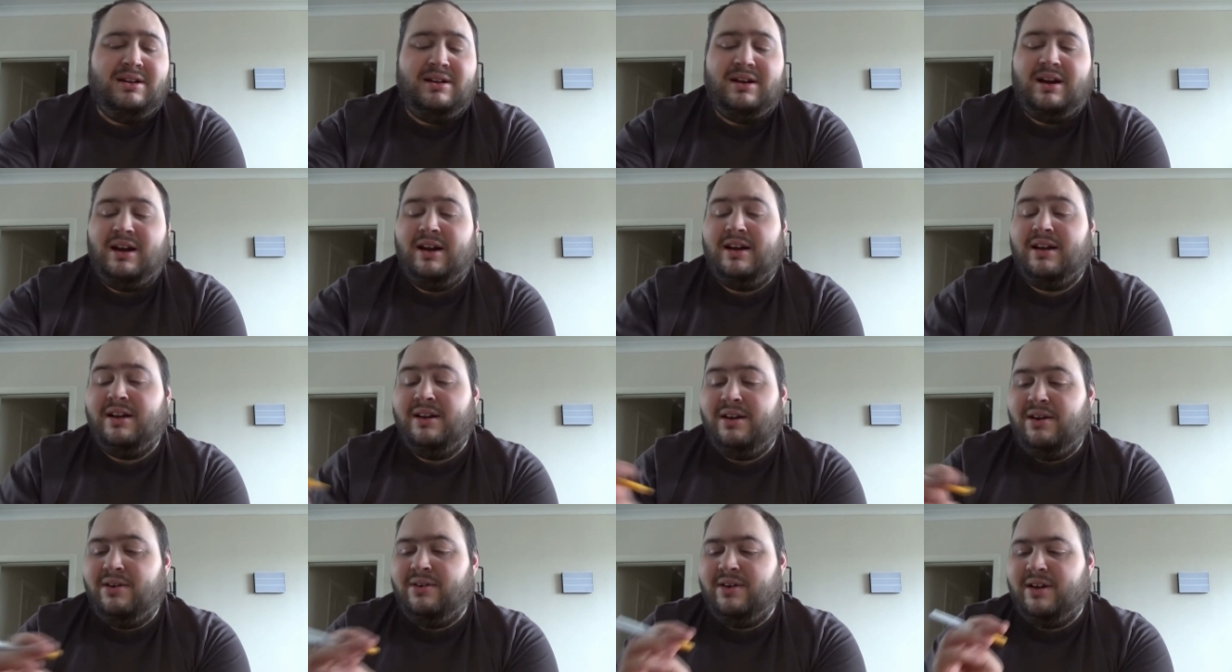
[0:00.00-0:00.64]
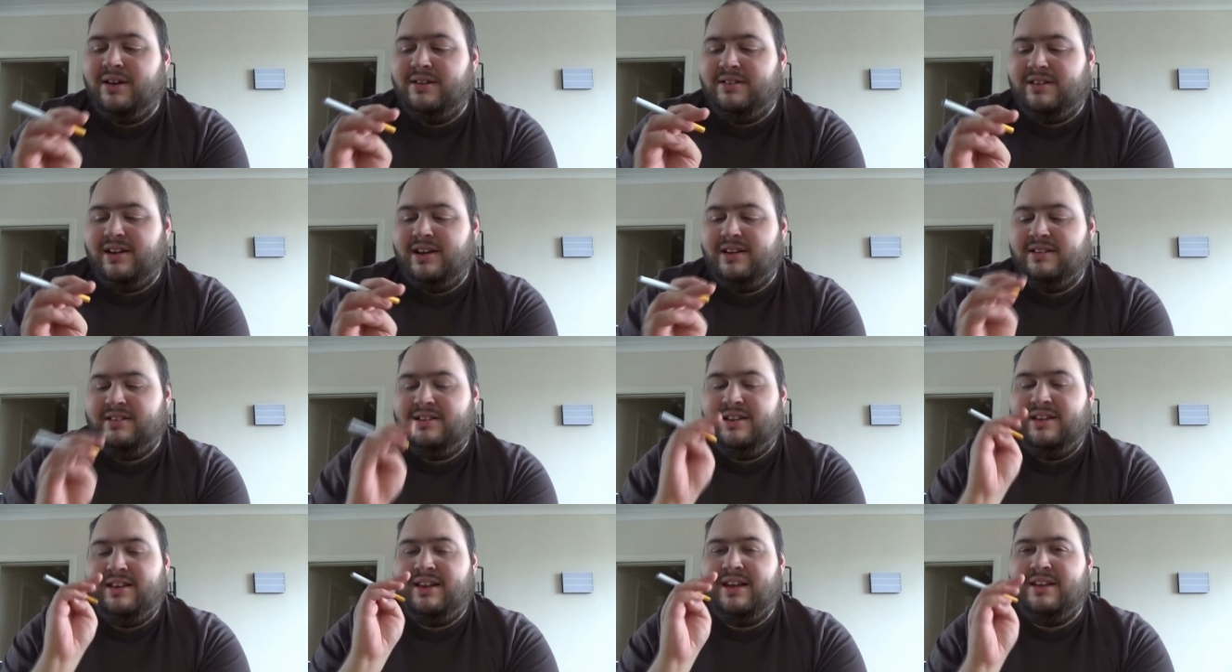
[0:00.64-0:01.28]
I can
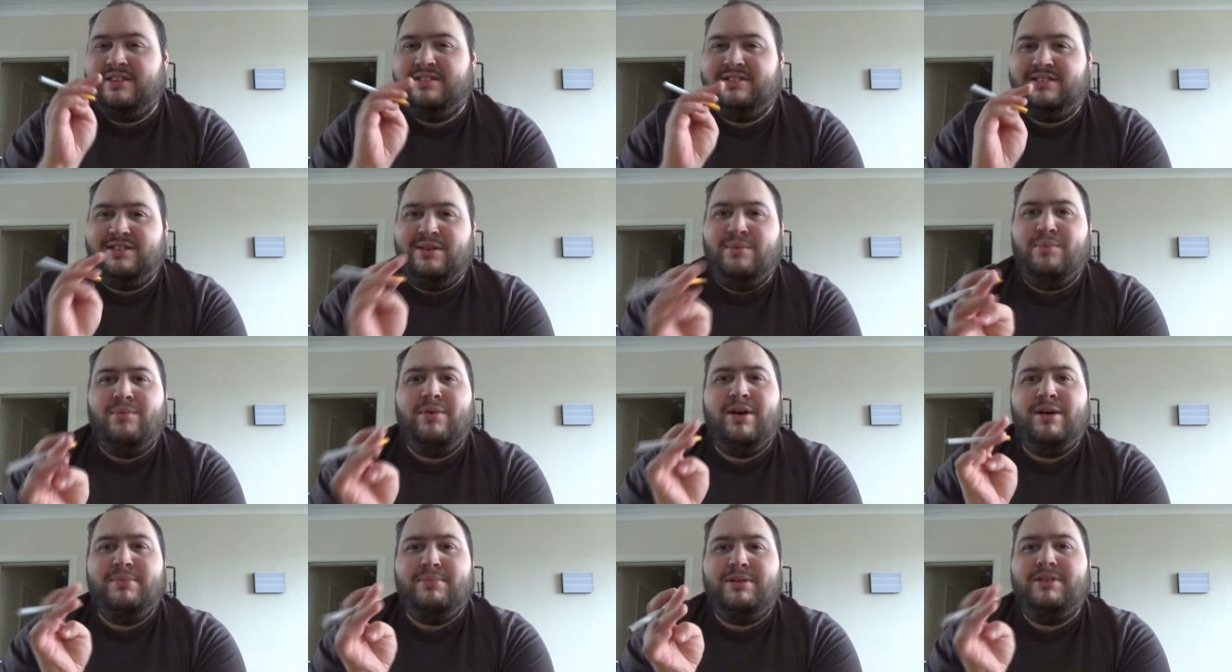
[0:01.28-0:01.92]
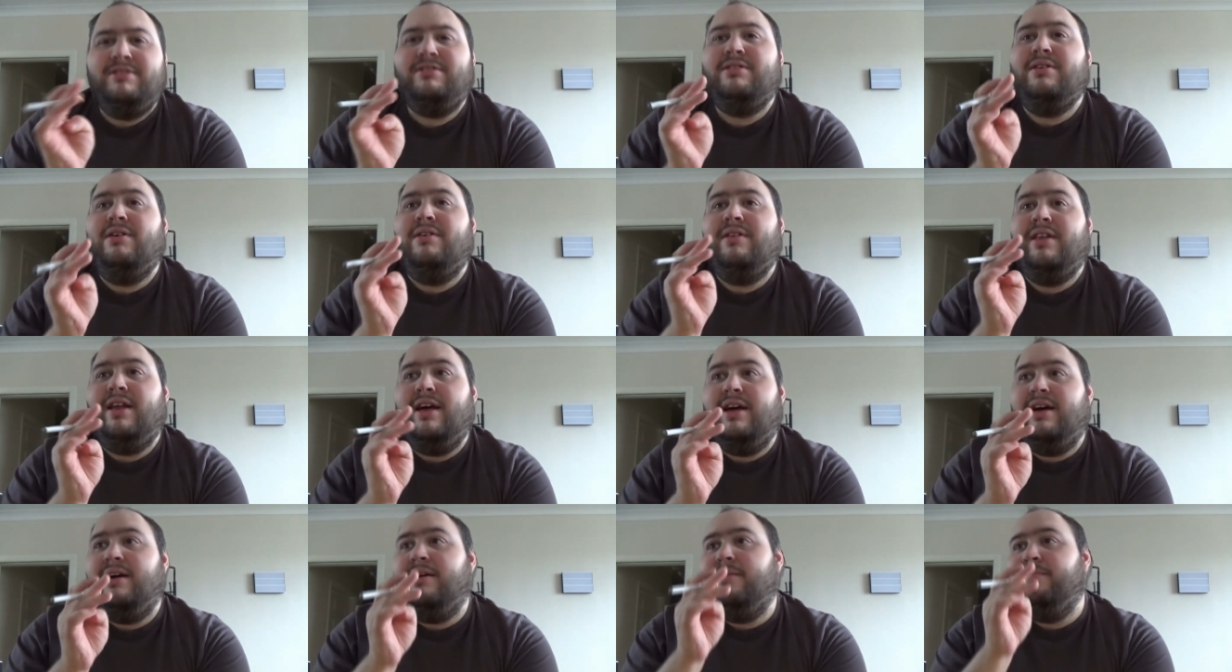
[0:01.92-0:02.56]
taste it there somewhere, but it's not
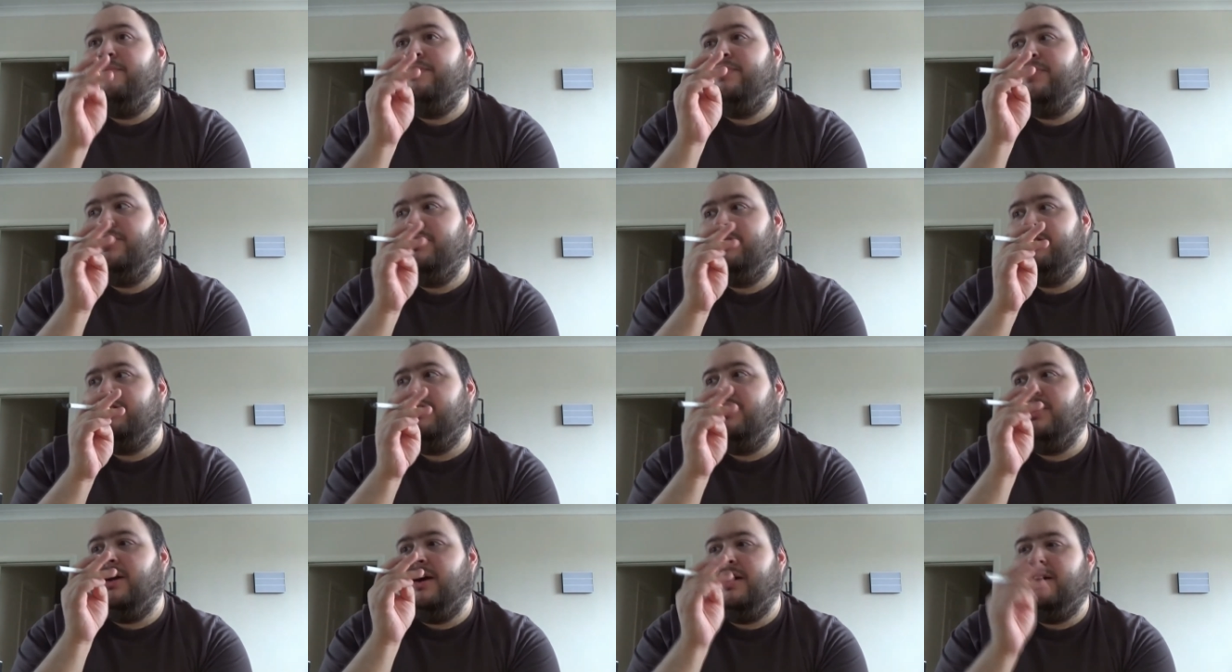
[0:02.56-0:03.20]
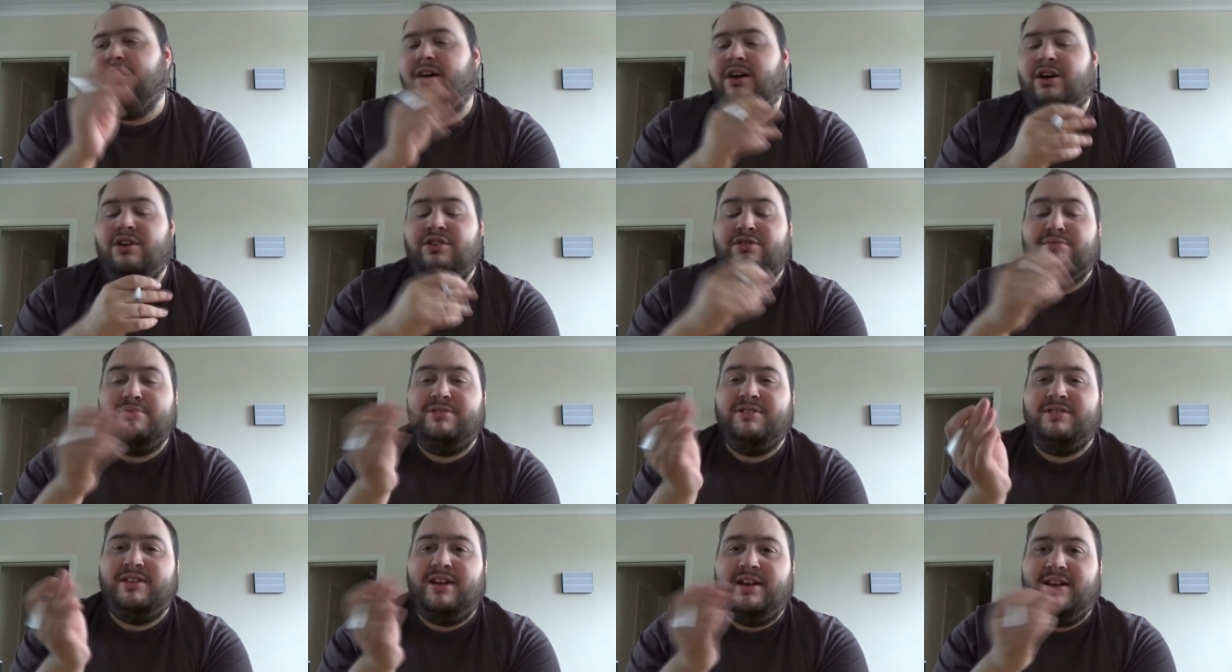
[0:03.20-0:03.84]
there. It's not like
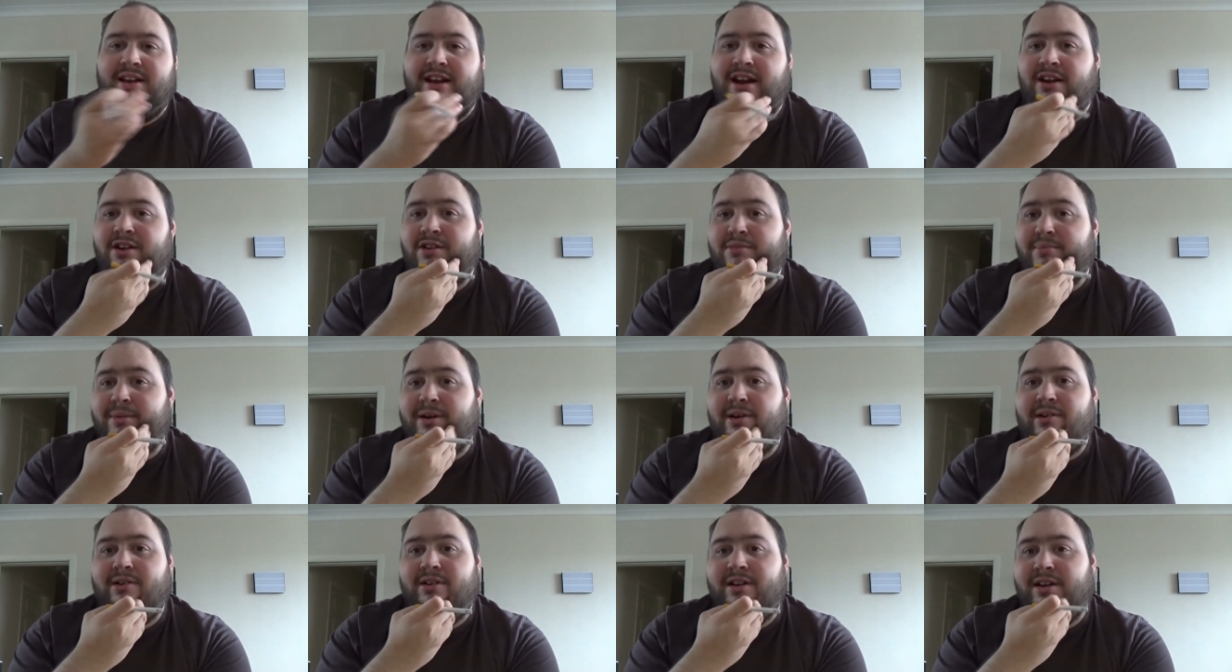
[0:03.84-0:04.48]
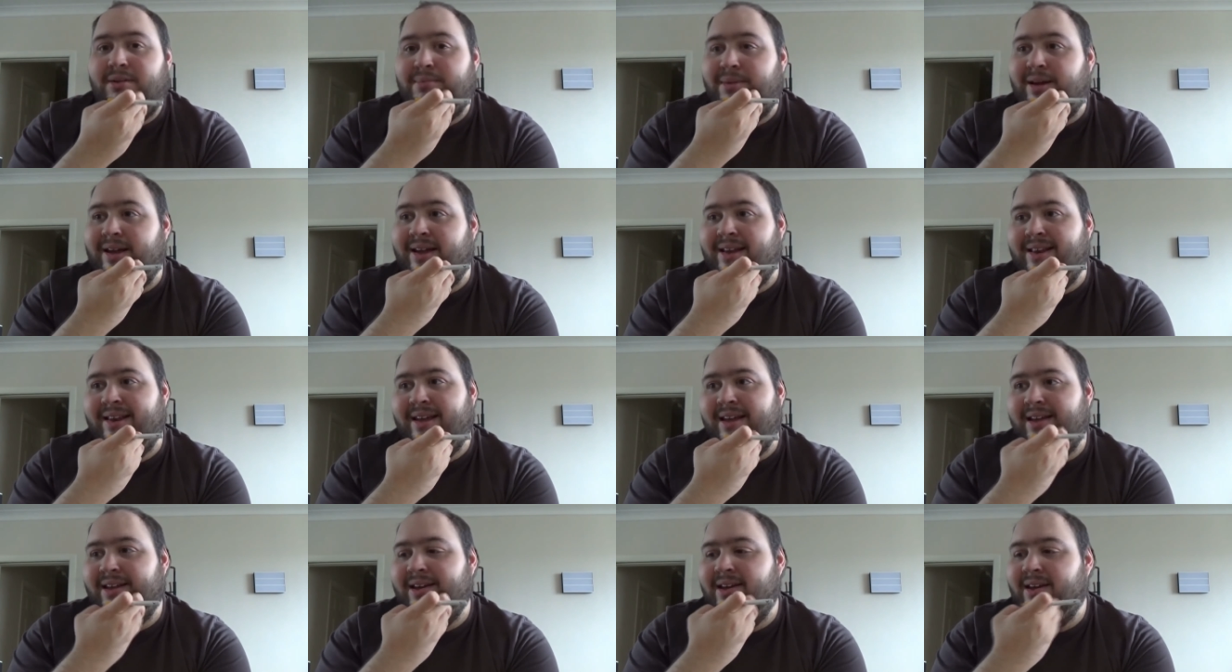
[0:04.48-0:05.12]
100% caramel and they're making
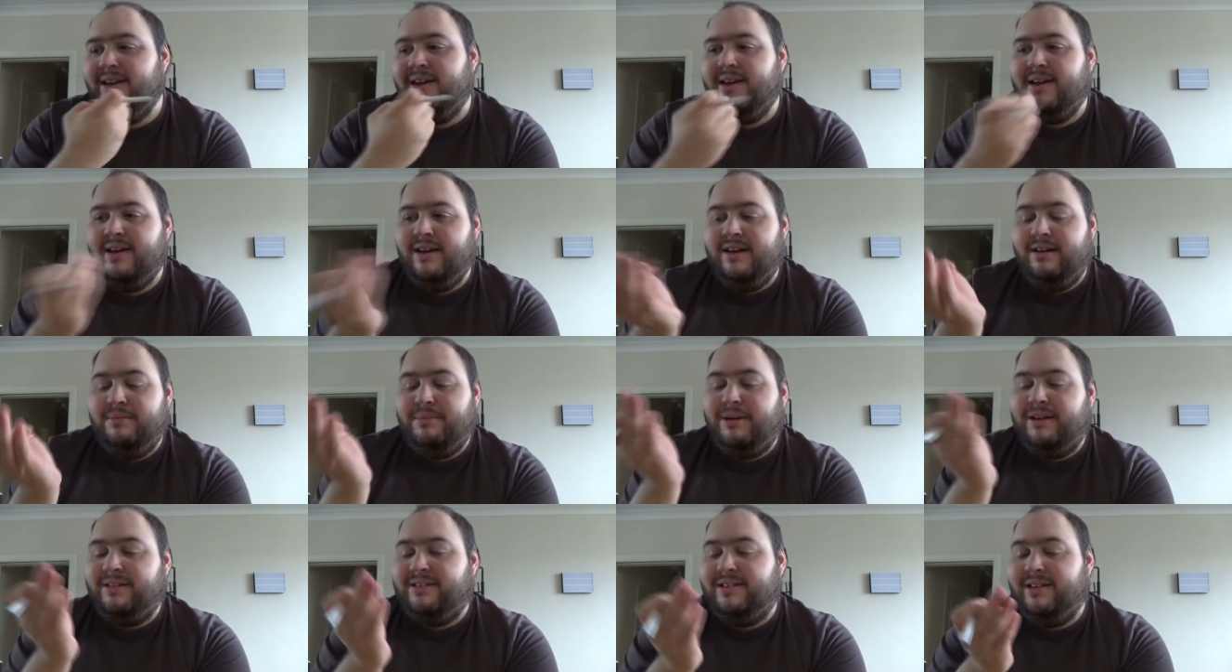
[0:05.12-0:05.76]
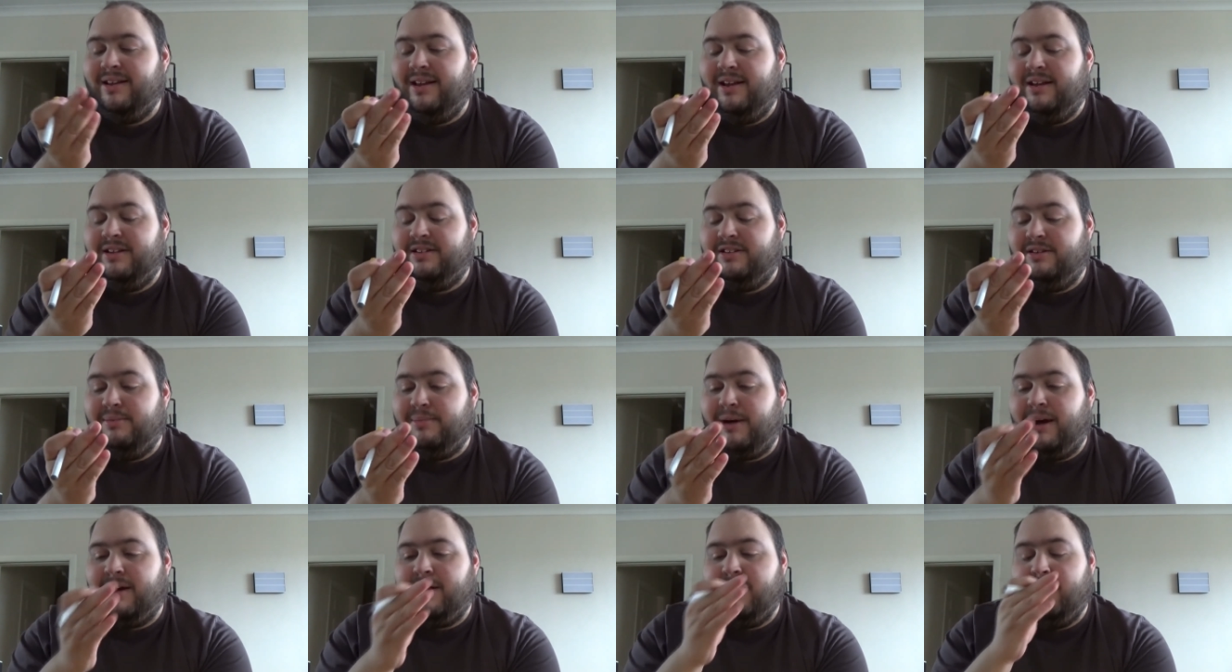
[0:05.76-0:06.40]
it basically a
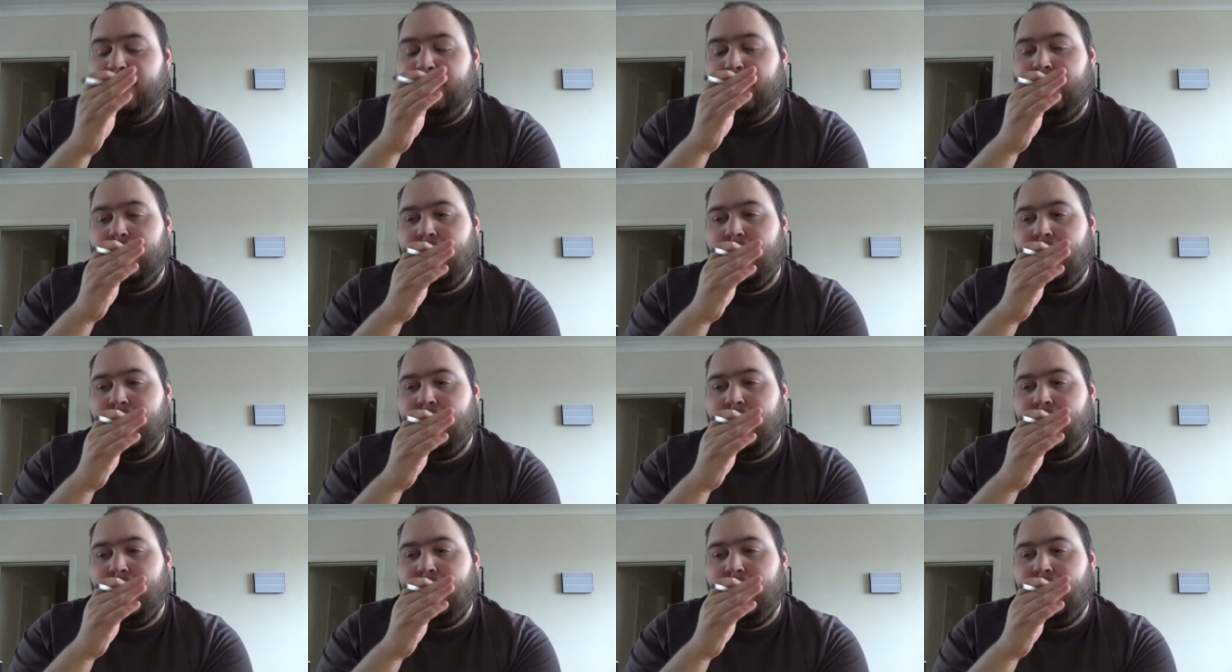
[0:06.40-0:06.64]
tobacco.